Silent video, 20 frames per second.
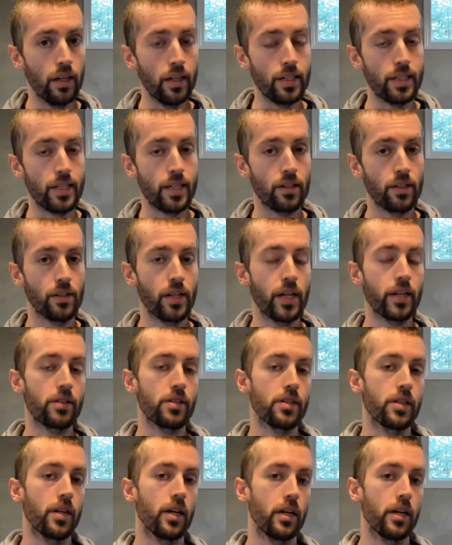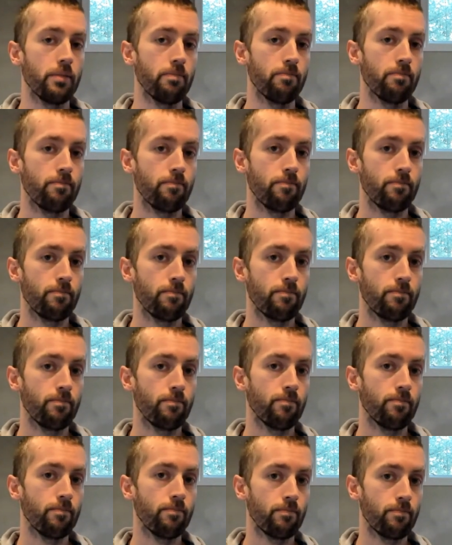Until next time,
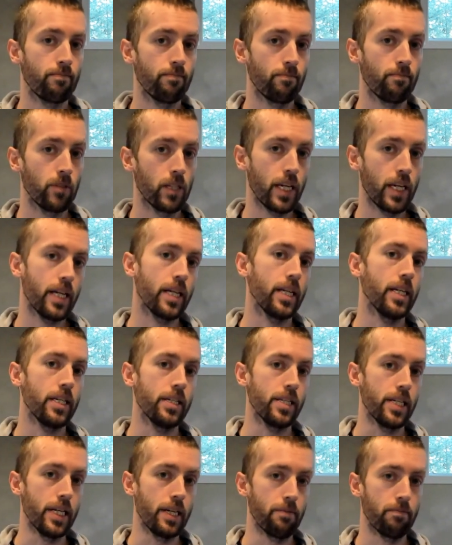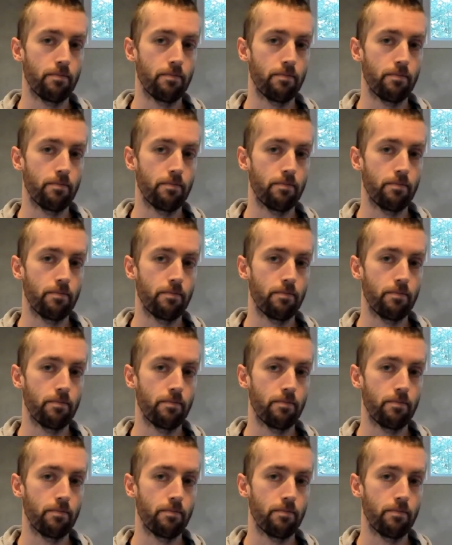take it easy.